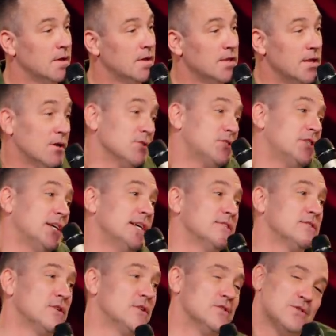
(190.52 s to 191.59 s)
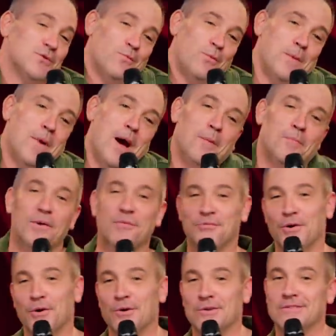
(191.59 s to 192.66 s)
Little Caesars, we might be
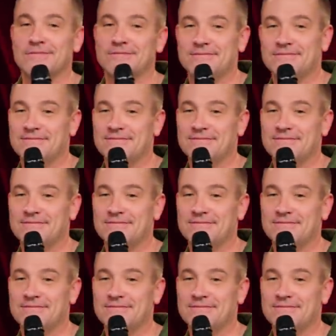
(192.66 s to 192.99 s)
food.